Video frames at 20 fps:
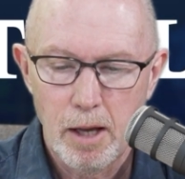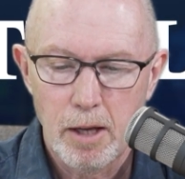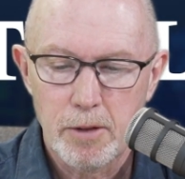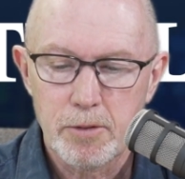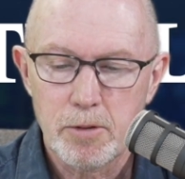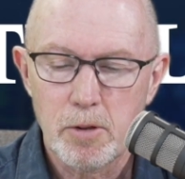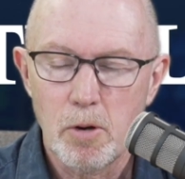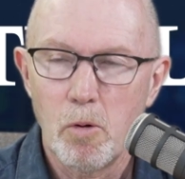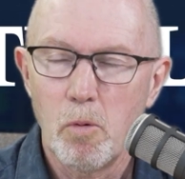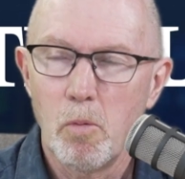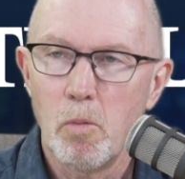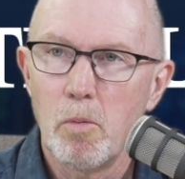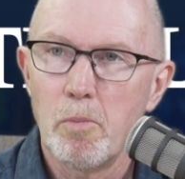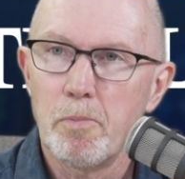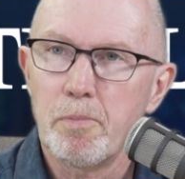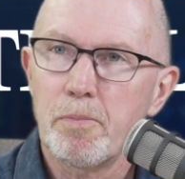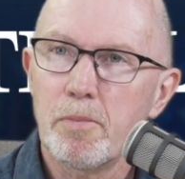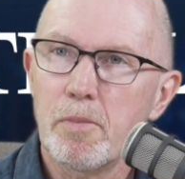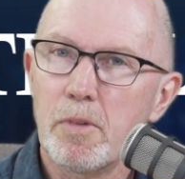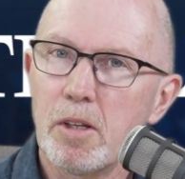So
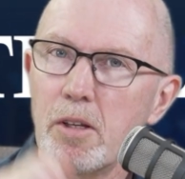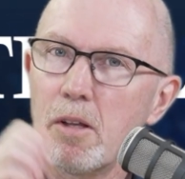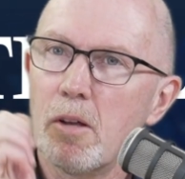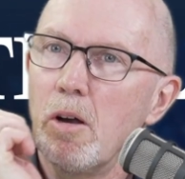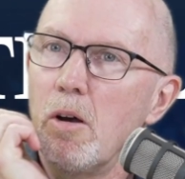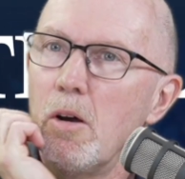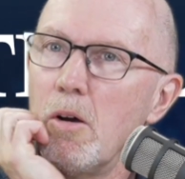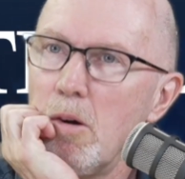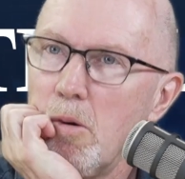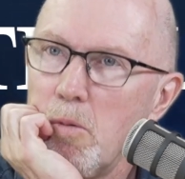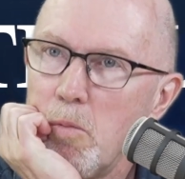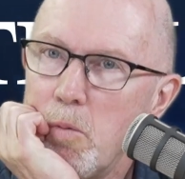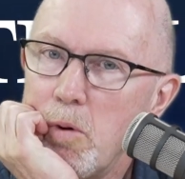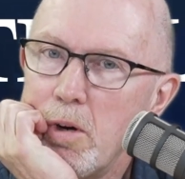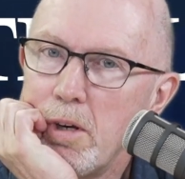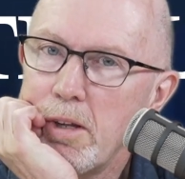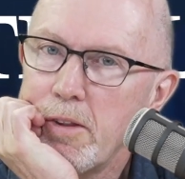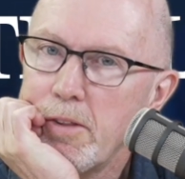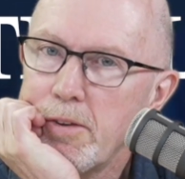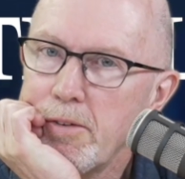
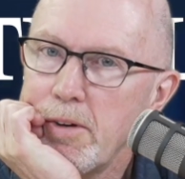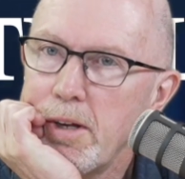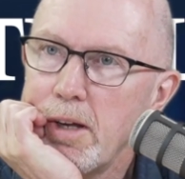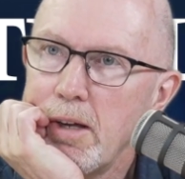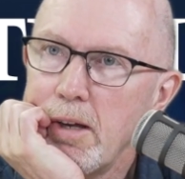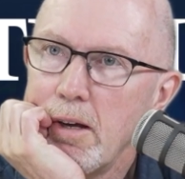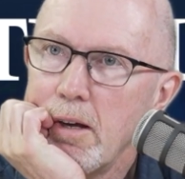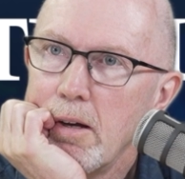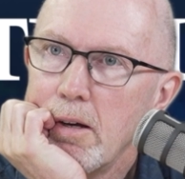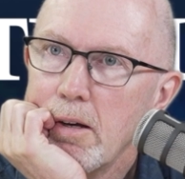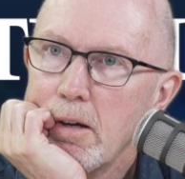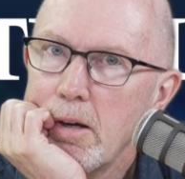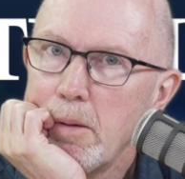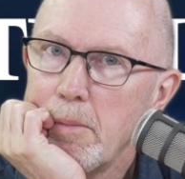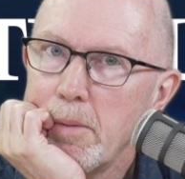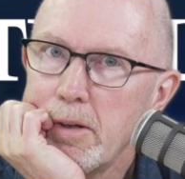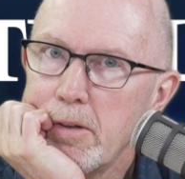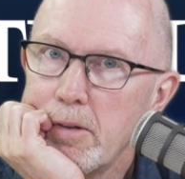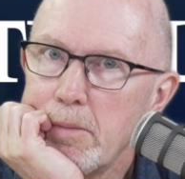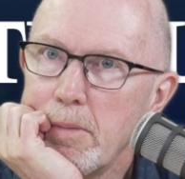1 in 3
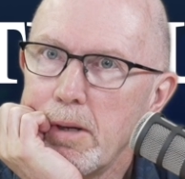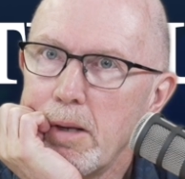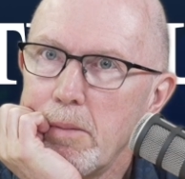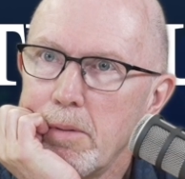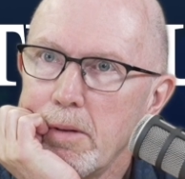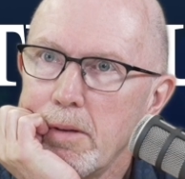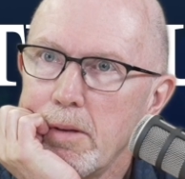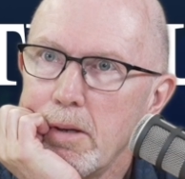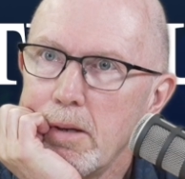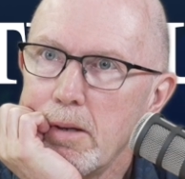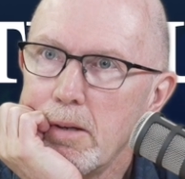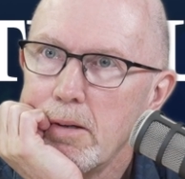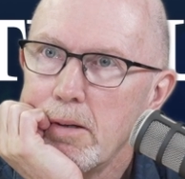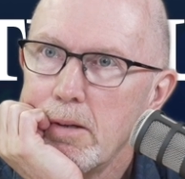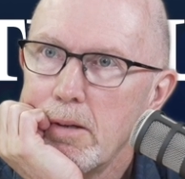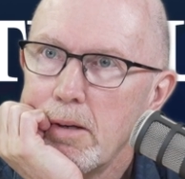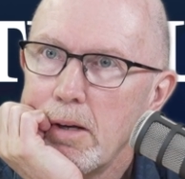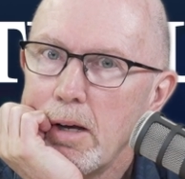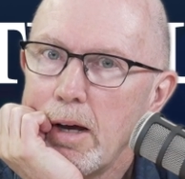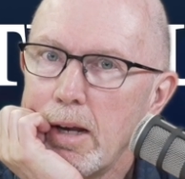come into Melbourne then.
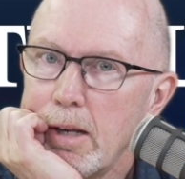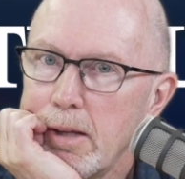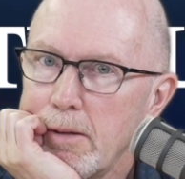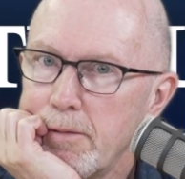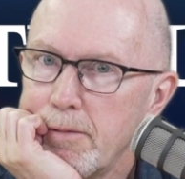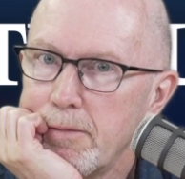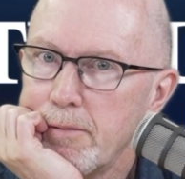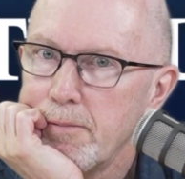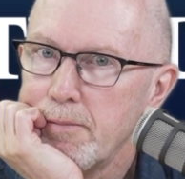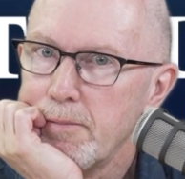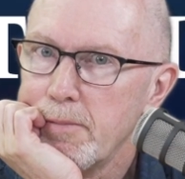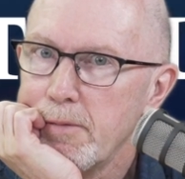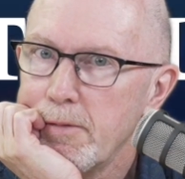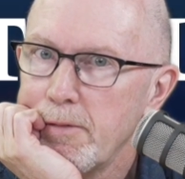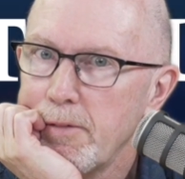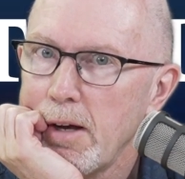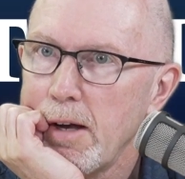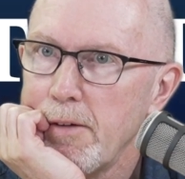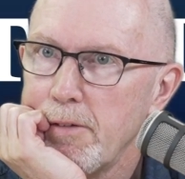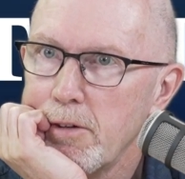And if
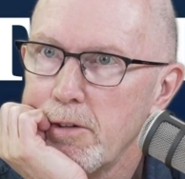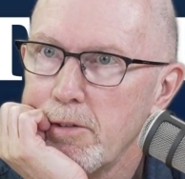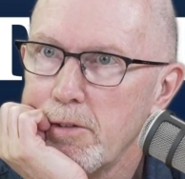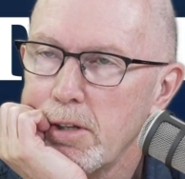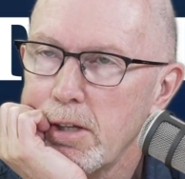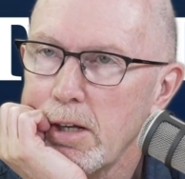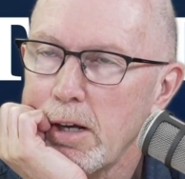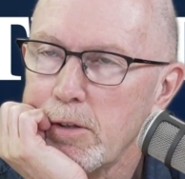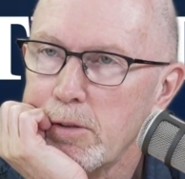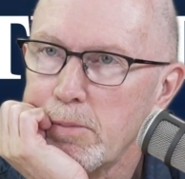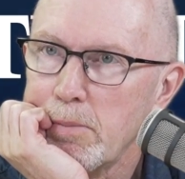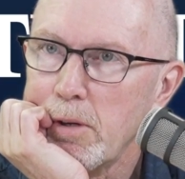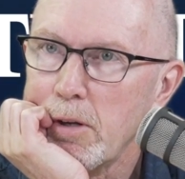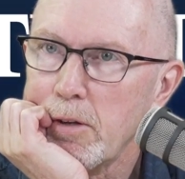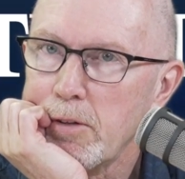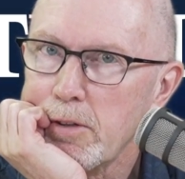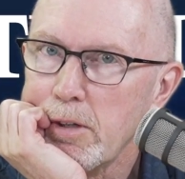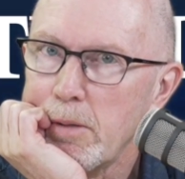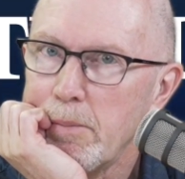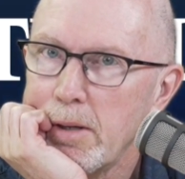500,000
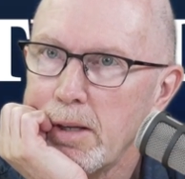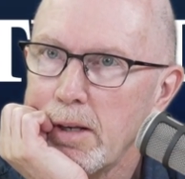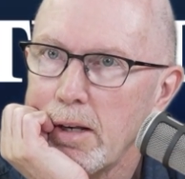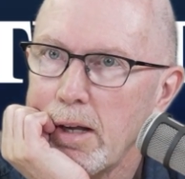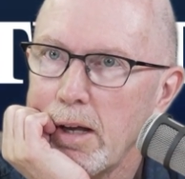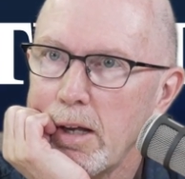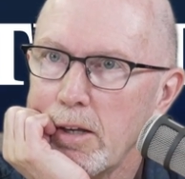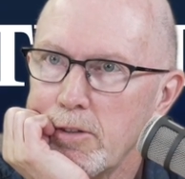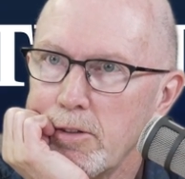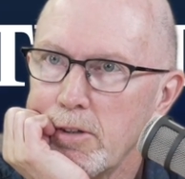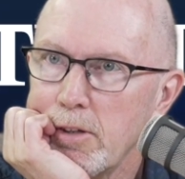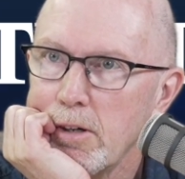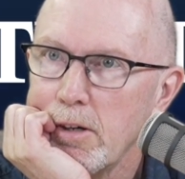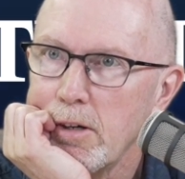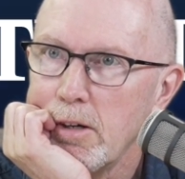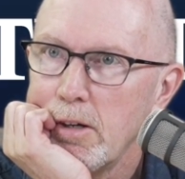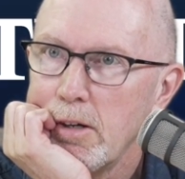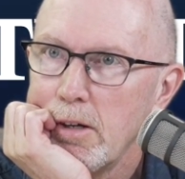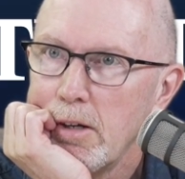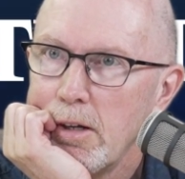plus came in last
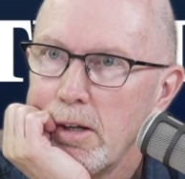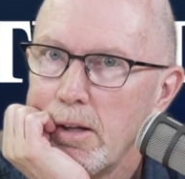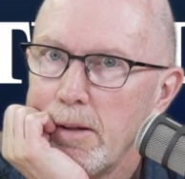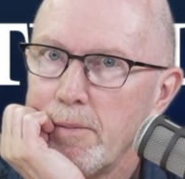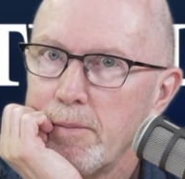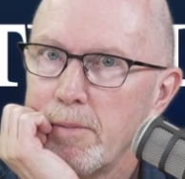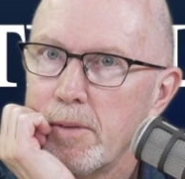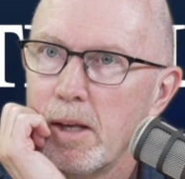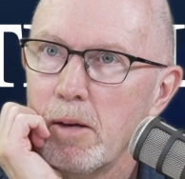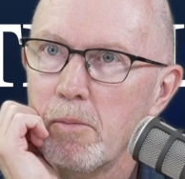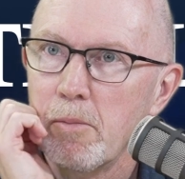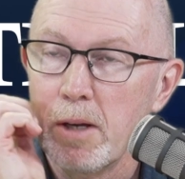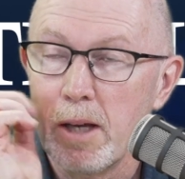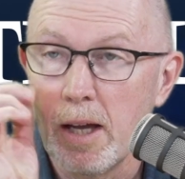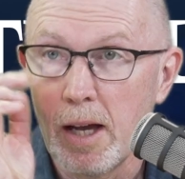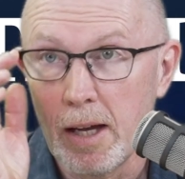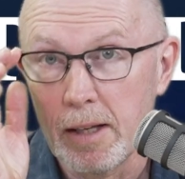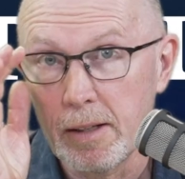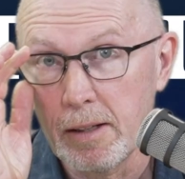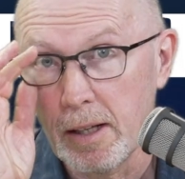year, then we
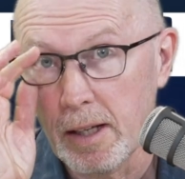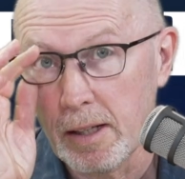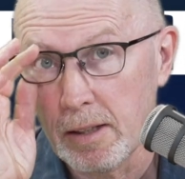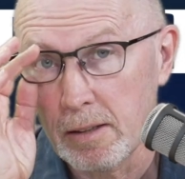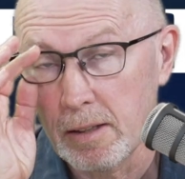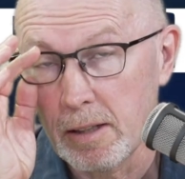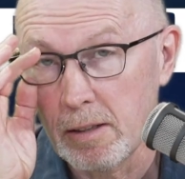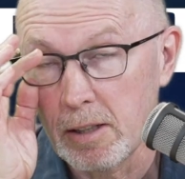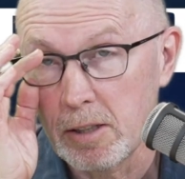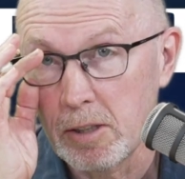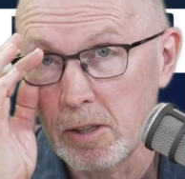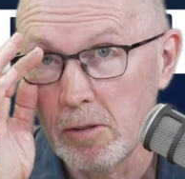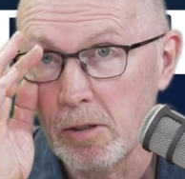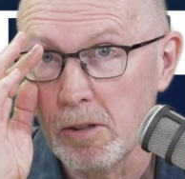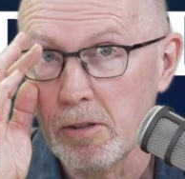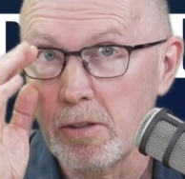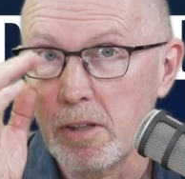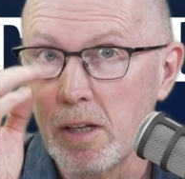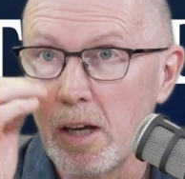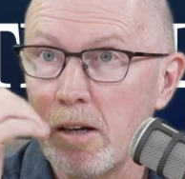had like nearly
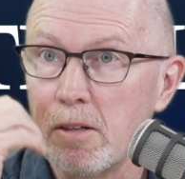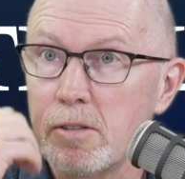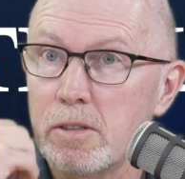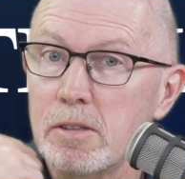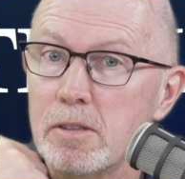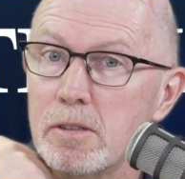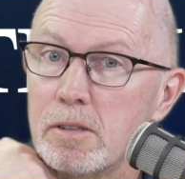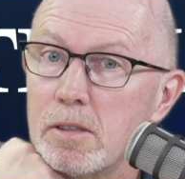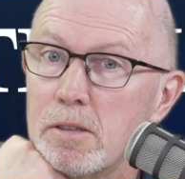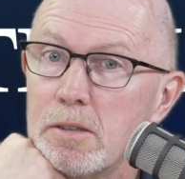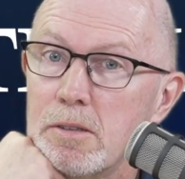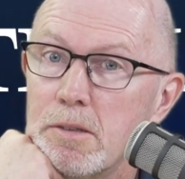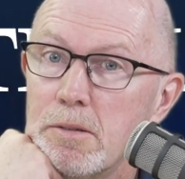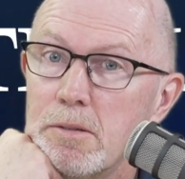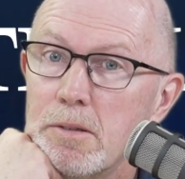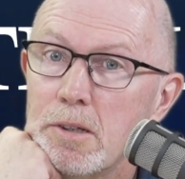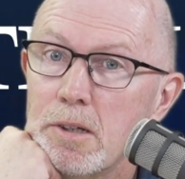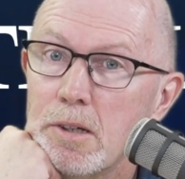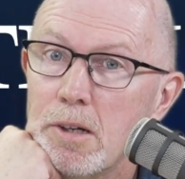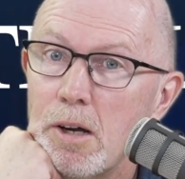200,000
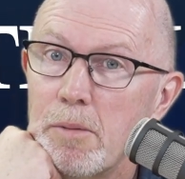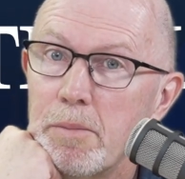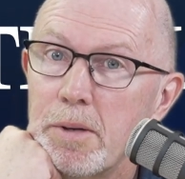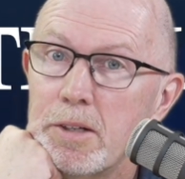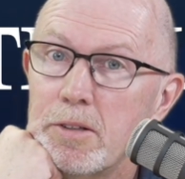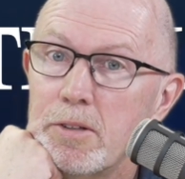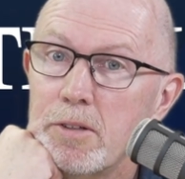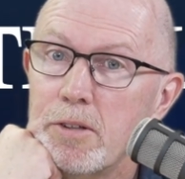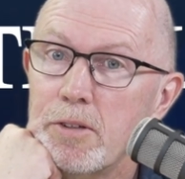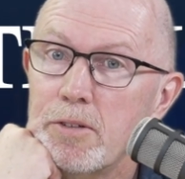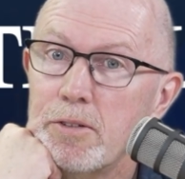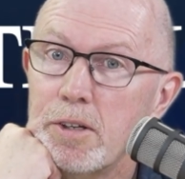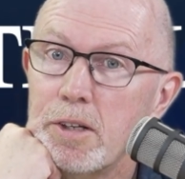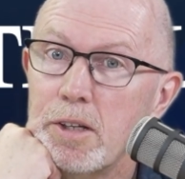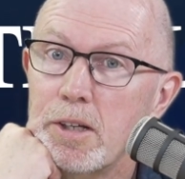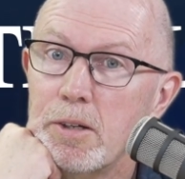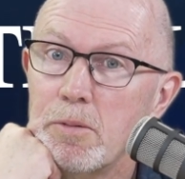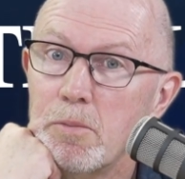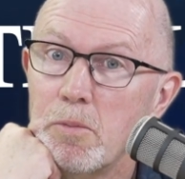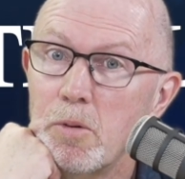come into the
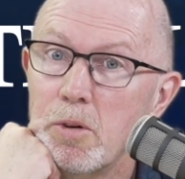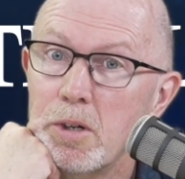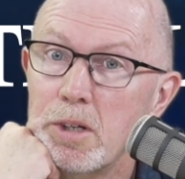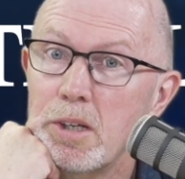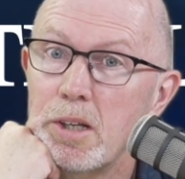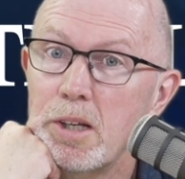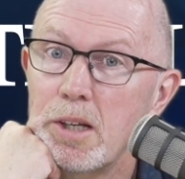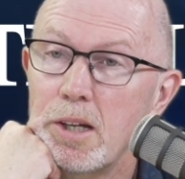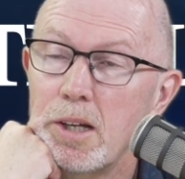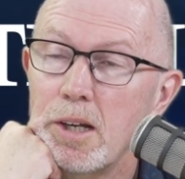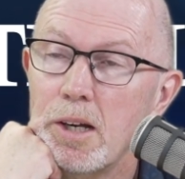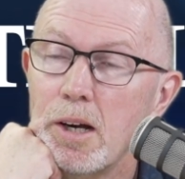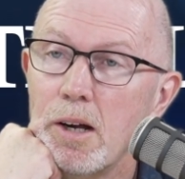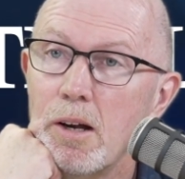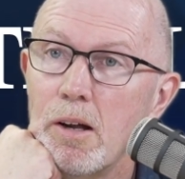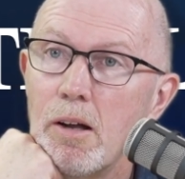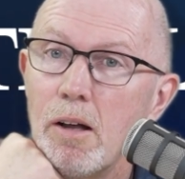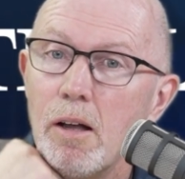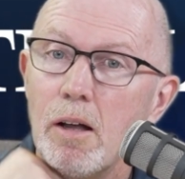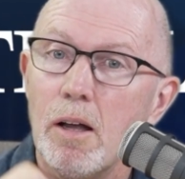city in 1 year.